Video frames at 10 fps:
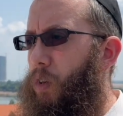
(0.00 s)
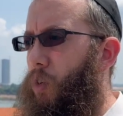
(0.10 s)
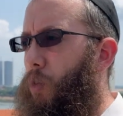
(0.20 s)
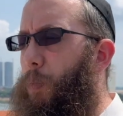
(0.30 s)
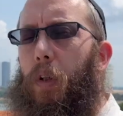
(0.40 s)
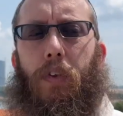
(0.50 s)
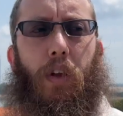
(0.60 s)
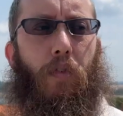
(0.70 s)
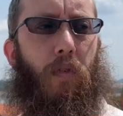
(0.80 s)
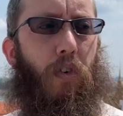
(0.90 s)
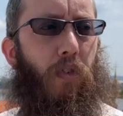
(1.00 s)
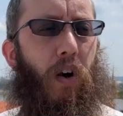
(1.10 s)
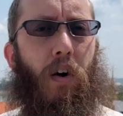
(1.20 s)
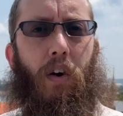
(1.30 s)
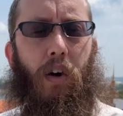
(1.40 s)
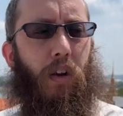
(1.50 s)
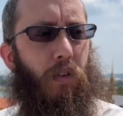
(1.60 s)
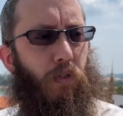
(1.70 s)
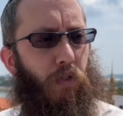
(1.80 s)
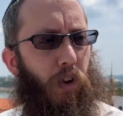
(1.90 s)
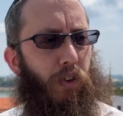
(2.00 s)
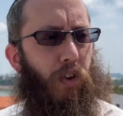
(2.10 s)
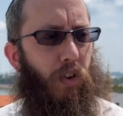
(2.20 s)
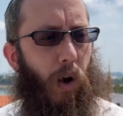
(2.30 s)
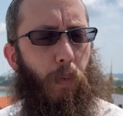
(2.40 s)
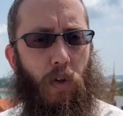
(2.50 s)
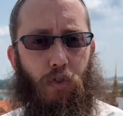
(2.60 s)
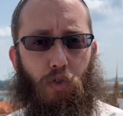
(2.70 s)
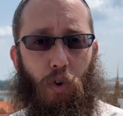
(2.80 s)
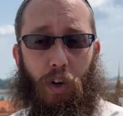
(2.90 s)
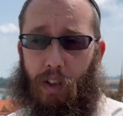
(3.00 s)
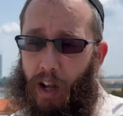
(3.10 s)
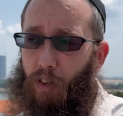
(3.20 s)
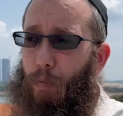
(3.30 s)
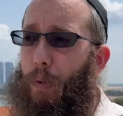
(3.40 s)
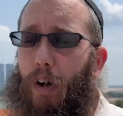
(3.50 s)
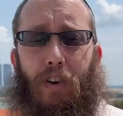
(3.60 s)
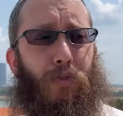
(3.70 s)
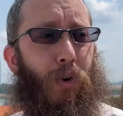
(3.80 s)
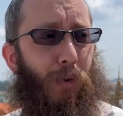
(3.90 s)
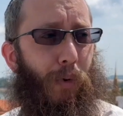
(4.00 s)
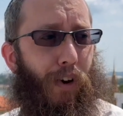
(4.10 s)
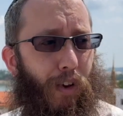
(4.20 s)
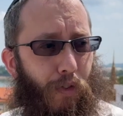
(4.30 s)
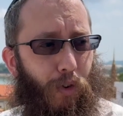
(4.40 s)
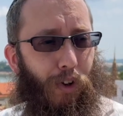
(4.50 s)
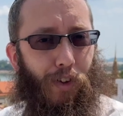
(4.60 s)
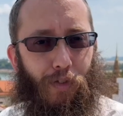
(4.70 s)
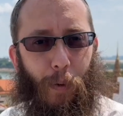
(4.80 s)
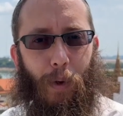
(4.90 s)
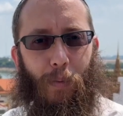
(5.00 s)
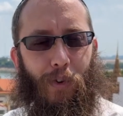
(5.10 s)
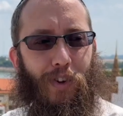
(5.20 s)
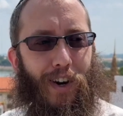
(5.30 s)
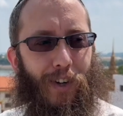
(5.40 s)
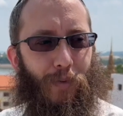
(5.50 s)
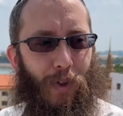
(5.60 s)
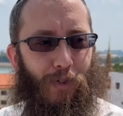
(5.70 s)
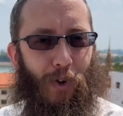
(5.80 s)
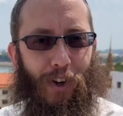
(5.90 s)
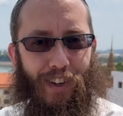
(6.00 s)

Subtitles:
your building from afar and it filled us up with joy. And that's part of what we're here for, to fill people's hearts with joy.